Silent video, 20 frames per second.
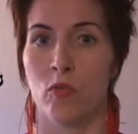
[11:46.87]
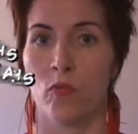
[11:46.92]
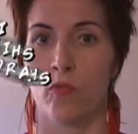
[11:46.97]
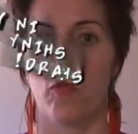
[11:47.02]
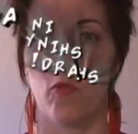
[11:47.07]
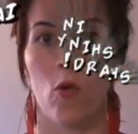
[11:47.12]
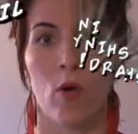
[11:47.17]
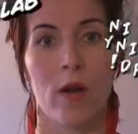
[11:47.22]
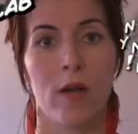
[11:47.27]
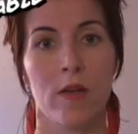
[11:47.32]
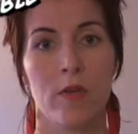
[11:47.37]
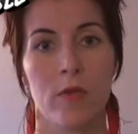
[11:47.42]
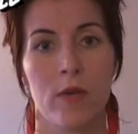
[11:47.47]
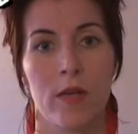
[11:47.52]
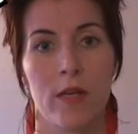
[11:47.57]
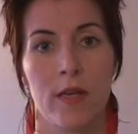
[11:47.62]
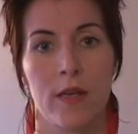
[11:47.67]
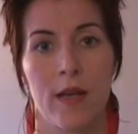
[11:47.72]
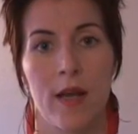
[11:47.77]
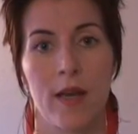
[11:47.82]

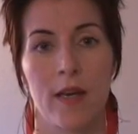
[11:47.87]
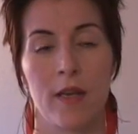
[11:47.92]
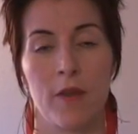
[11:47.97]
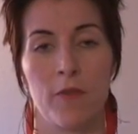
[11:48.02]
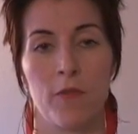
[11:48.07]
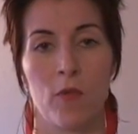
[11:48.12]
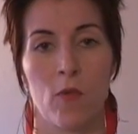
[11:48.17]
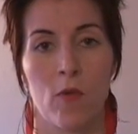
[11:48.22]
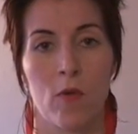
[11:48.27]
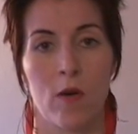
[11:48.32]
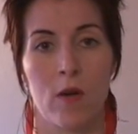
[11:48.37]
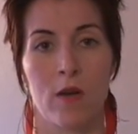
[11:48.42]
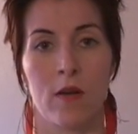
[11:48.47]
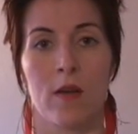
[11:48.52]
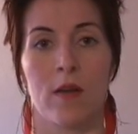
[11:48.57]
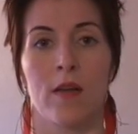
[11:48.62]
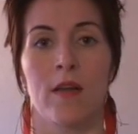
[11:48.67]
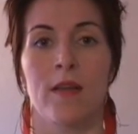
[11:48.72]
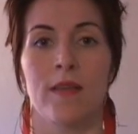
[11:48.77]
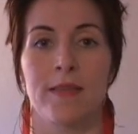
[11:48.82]

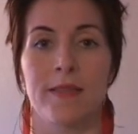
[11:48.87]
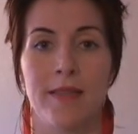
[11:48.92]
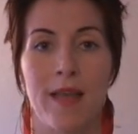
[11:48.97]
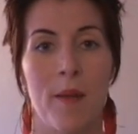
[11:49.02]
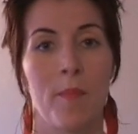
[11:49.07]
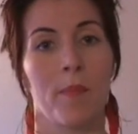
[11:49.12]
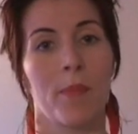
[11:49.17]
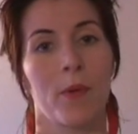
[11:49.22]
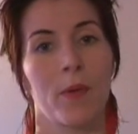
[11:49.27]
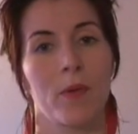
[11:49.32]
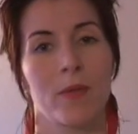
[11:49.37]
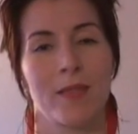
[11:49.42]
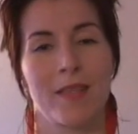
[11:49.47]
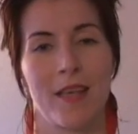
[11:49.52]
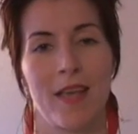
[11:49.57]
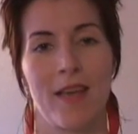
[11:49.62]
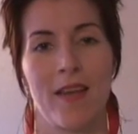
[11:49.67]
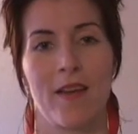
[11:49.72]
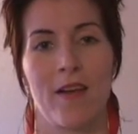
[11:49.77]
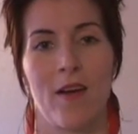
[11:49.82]
494 samples
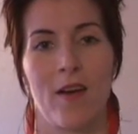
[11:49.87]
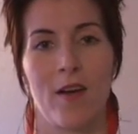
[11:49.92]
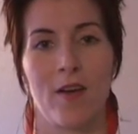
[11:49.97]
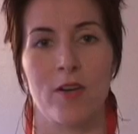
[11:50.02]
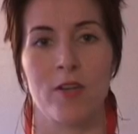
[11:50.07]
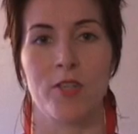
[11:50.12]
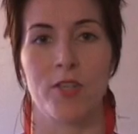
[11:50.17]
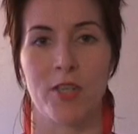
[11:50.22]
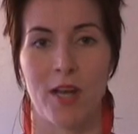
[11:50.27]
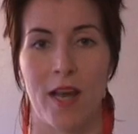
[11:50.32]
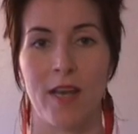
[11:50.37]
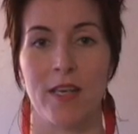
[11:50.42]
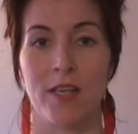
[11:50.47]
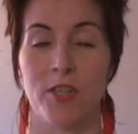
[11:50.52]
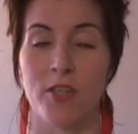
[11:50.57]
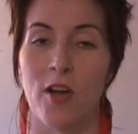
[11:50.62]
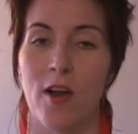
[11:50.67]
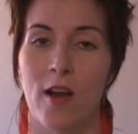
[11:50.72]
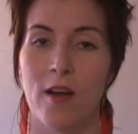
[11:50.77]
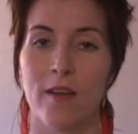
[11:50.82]
in our shiny
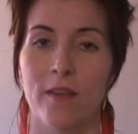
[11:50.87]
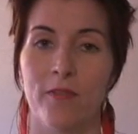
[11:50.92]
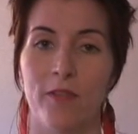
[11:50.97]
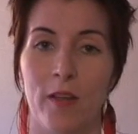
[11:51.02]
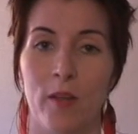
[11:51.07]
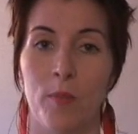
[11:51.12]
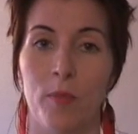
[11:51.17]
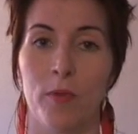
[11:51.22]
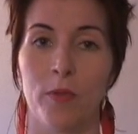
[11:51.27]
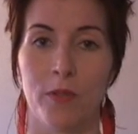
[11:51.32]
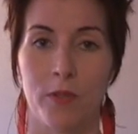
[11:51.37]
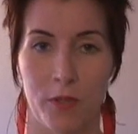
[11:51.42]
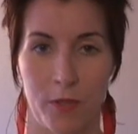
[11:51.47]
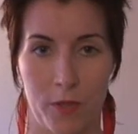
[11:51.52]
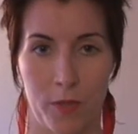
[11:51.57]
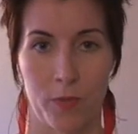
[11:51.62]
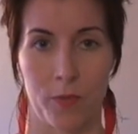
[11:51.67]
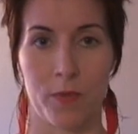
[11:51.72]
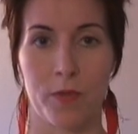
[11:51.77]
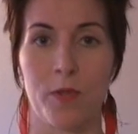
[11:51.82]
chart available to
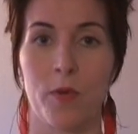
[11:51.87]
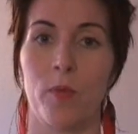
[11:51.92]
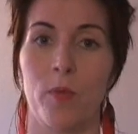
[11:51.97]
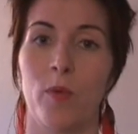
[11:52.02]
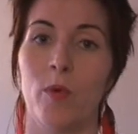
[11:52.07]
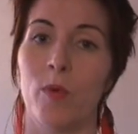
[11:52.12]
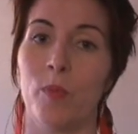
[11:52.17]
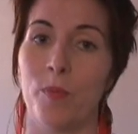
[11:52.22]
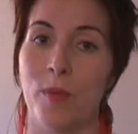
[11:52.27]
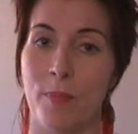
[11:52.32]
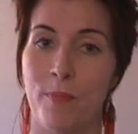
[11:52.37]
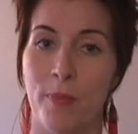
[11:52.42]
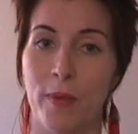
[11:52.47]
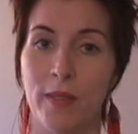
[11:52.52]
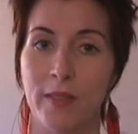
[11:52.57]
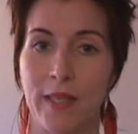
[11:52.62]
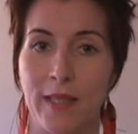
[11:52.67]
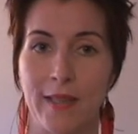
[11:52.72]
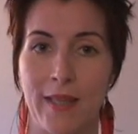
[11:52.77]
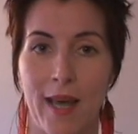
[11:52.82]
you. So we'll be
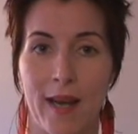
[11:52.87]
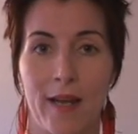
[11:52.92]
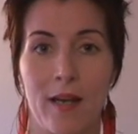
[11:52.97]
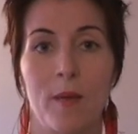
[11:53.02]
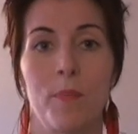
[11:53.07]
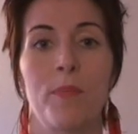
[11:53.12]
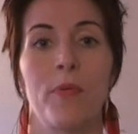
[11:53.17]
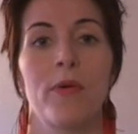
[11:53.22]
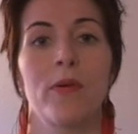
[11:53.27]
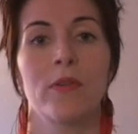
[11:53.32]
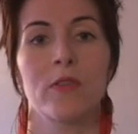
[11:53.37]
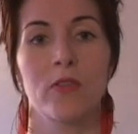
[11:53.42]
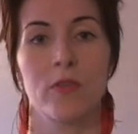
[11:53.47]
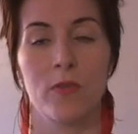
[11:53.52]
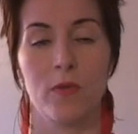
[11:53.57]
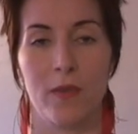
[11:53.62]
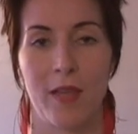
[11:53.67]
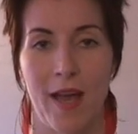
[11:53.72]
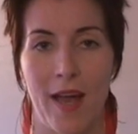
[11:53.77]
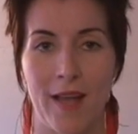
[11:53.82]
building that up to
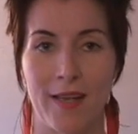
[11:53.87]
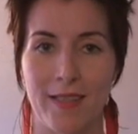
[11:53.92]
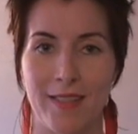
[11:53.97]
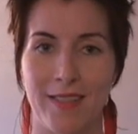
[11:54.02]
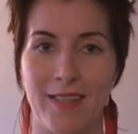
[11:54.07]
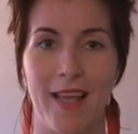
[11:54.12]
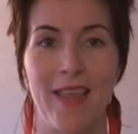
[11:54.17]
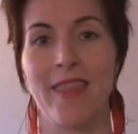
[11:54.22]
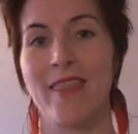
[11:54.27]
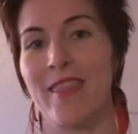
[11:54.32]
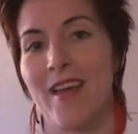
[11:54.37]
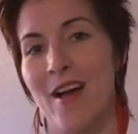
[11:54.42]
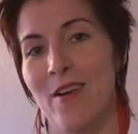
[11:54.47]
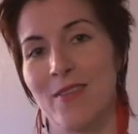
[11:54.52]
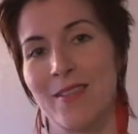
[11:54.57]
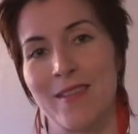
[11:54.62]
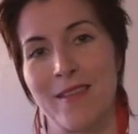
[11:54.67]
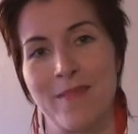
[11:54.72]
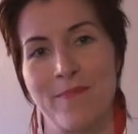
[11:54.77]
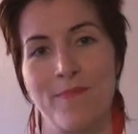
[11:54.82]
that
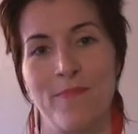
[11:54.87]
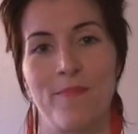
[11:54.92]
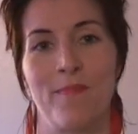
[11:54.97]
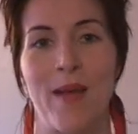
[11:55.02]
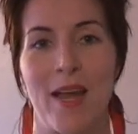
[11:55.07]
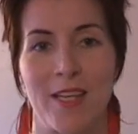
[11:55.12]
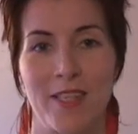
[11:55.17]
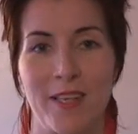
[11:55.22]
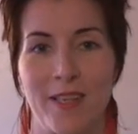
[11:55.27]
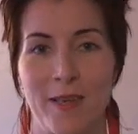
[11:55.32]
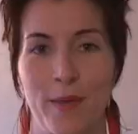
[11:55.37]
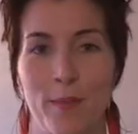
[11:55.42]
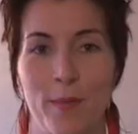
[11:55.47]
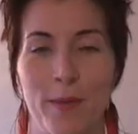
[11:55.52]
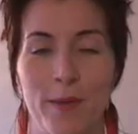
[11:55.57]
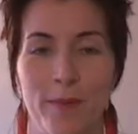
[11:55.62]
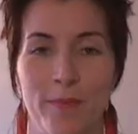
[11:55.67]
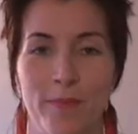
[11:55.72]
10,000 magic number.